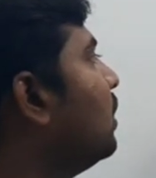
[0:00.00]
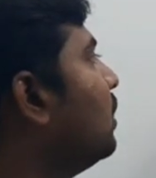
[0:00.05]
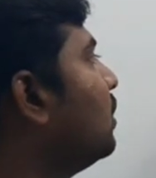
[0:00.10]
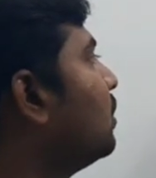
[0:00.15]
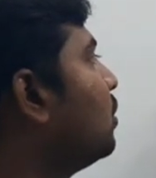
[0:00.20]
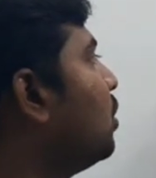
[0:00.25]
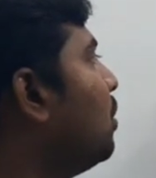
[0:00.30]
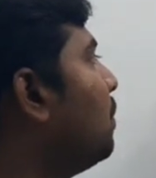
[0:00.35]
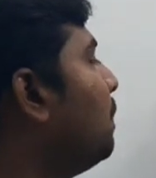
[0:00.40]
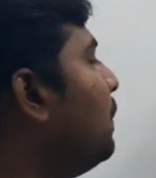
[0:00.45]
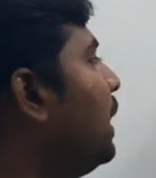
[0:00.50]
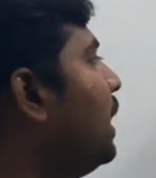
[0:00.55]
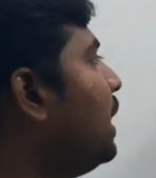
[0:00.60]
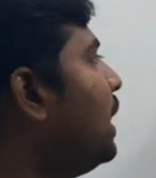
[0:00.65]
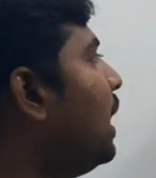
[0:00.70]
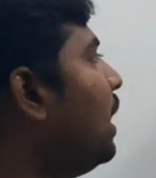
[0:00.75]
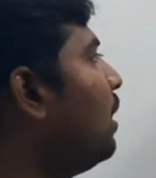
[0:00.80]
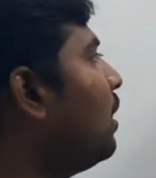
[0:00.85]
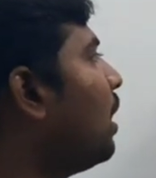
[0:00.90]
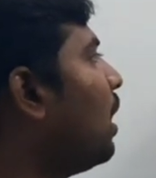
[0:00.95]
So B
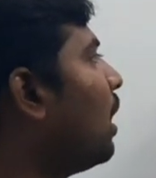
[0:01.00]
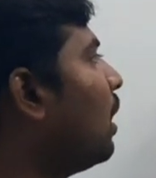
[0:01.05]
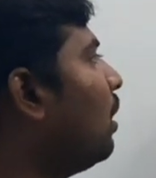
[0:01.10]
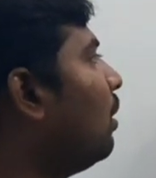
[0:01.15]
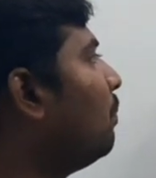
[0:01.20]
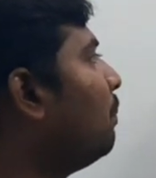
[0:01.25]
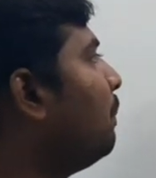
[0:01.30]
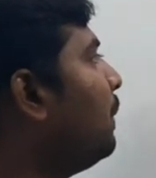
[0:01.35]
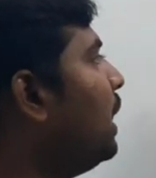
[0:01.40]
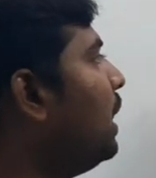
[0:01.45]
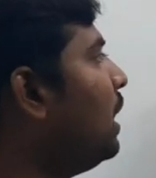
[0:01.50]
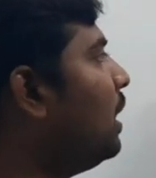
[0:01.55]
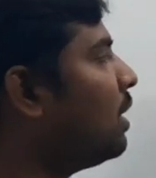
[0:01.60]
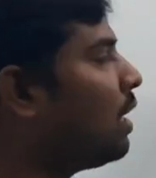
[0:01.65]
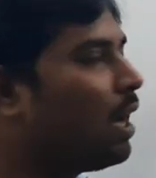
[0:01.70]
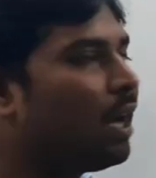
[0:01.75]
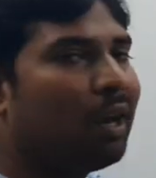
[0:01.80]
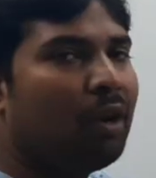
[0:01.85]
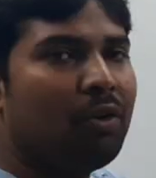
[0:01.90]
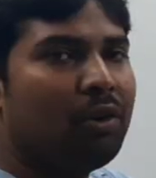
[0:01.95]

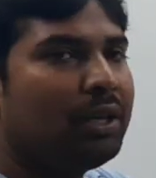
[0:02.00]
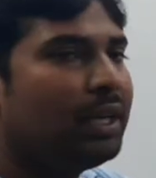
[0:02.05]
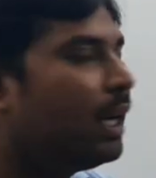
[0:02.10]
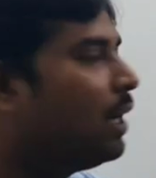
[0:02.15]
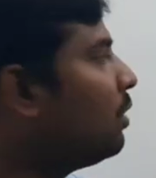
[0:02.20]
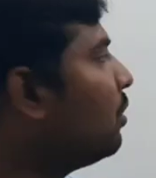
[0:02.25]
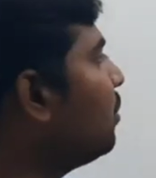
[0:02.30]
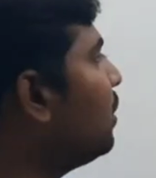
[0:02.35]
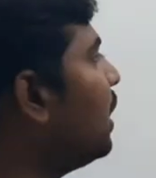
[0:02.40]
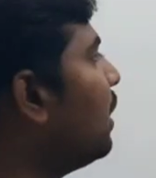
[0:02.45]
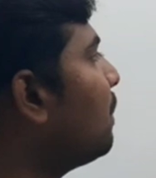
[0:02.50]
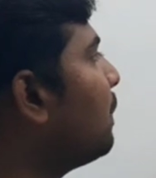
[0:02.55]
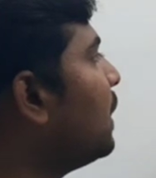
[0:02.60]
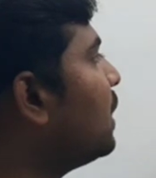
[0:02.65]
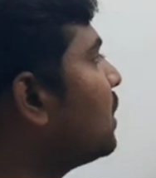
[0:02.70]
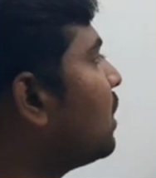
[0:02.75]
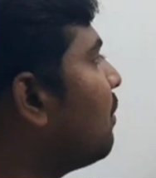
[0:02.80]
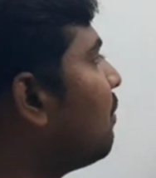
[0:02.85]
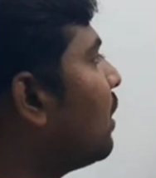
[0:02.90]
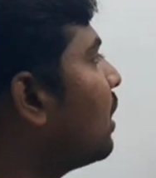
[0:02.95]
alone can do a
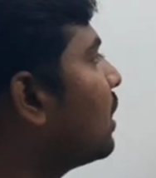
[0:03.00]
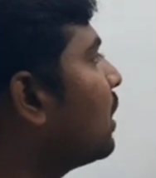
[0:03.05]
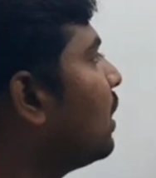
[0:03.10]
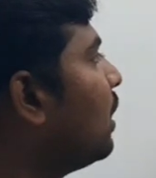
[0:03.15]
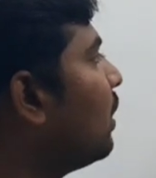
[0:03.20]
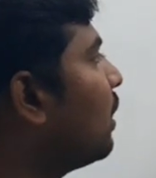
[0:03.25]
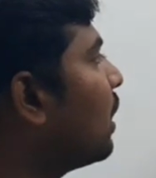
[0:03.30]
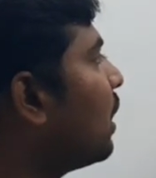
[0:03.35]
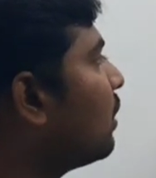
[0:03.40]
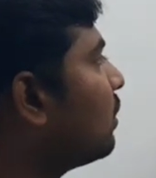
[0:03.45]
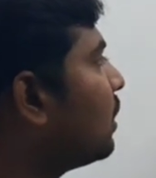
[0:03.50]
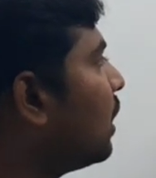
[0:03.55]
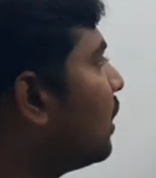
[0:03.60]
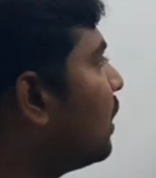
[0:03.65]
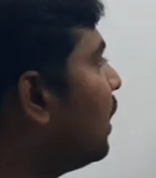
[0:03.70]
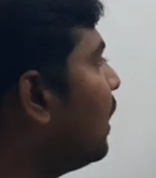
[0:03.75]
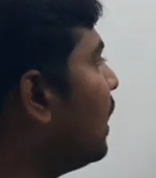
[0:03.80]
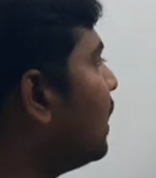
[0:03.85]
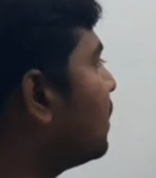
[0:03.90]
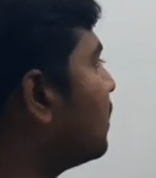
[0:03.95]
piece of work in
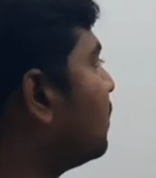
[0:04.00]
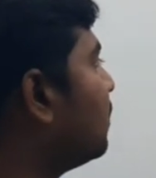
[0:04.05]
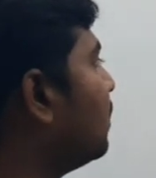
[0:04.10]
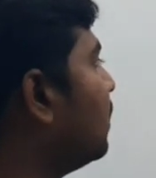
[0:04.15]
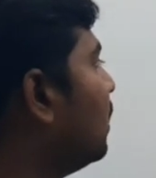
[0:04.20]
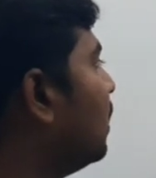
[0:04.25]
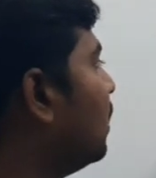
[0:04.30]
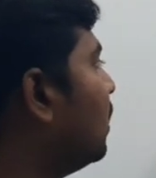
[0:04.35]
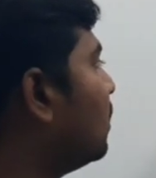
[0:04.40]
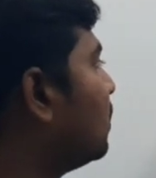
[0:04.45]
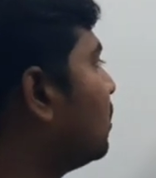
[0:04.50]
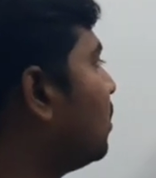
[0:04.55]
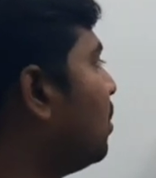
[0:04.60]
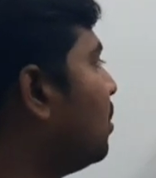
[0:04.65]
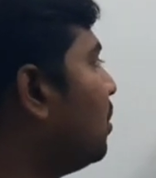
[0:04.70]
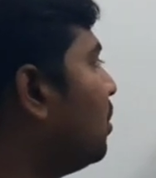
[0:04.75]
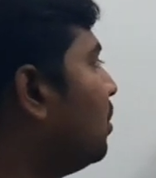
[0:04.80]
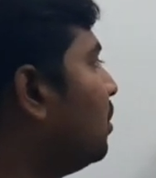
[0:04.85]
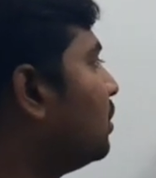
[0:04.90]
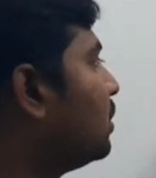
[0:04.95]
30 days.
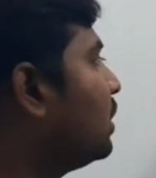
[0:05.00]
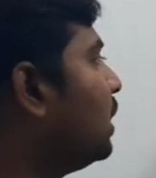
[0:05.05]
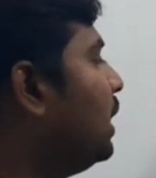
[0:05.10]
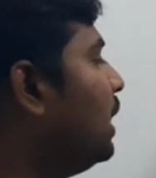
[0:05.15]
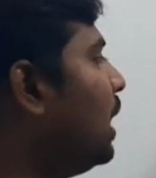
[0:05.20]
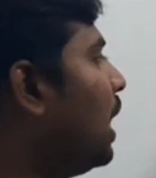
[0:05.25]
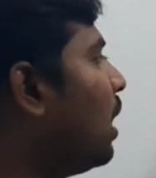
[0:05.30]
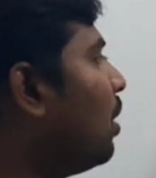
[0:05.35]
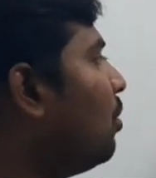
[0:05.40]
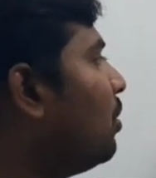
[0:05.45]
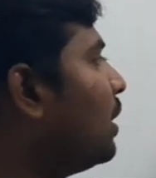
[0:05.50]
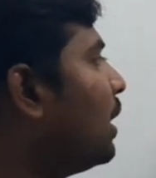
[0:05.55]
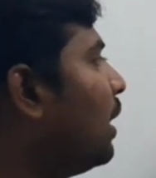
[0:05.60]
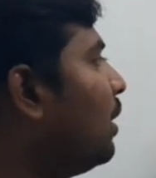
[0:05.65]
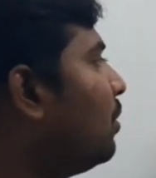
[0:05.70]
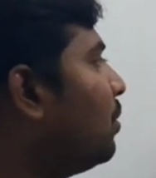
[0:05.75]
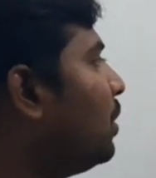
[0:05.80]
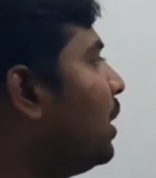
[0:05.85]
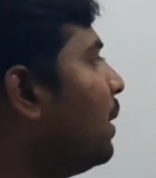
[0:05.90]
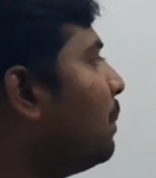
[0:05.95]
So C alone
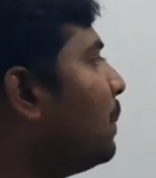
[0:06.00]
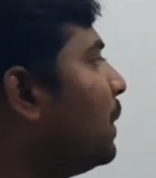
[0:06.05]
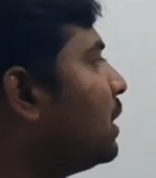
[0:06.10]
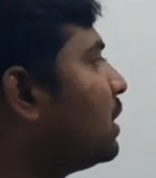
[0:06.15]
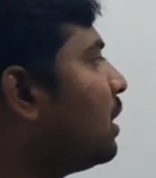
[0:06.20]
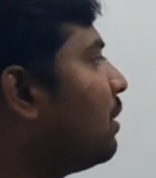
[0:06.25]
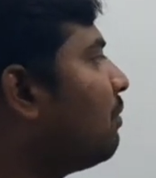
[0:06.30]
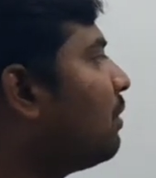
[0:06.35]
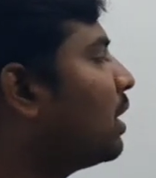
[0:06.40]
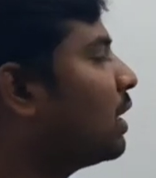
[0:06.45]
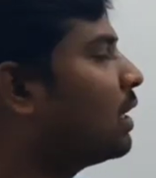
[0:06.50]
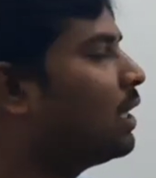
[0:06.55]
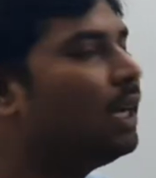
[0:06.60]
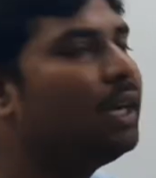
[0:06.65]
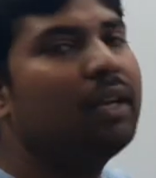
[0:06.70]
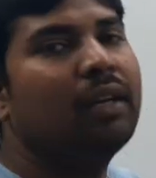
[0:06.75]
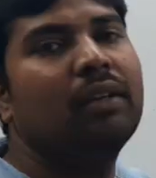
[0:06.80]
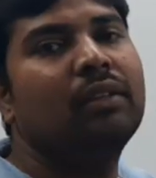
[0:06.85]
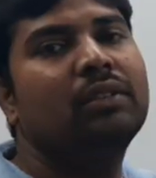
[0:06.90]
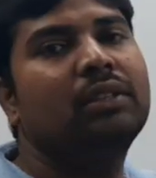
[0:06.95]
can do a piece of work
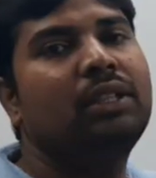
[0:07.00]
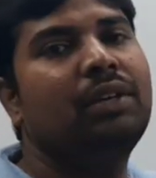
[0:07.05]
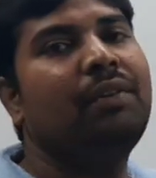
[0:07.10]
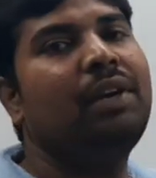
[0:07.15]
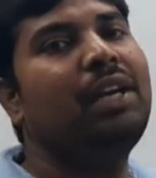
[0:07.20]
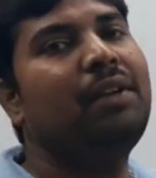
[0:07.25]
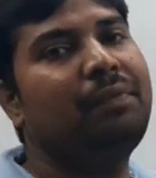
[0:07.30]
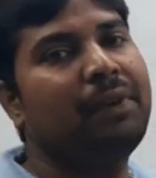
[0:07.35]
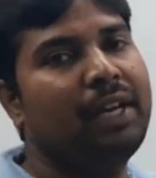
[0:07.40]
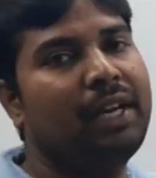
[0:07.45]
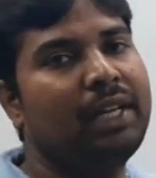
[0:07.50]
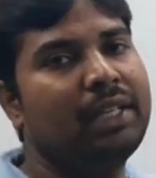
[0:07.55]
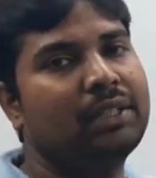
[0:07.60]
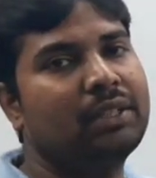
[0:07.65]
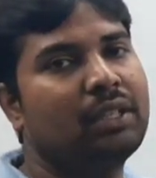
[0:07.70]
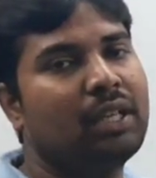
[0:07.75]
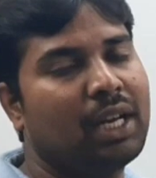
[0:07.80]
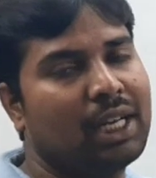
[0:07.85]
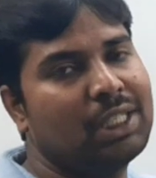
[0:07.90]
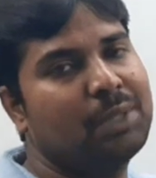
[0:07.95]
in 75
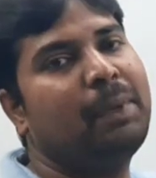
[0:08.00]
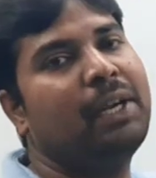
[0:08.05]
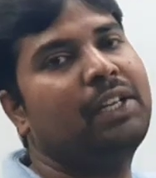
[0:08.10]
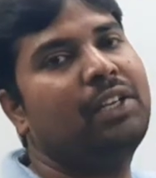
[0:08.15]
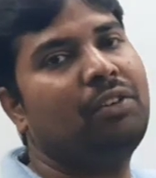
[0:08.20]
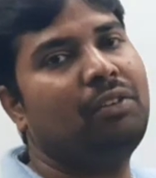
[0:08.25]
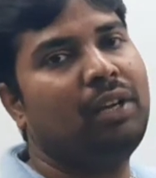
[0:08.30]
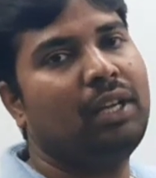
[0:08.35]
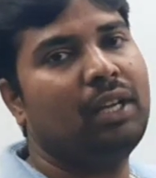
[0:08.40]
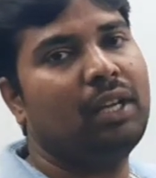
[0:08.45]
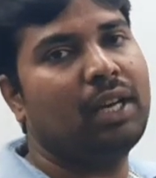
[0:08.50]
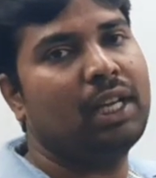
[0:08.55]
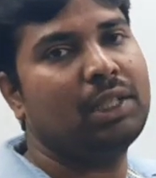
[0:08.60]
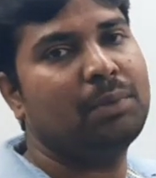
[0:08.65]
days respectively.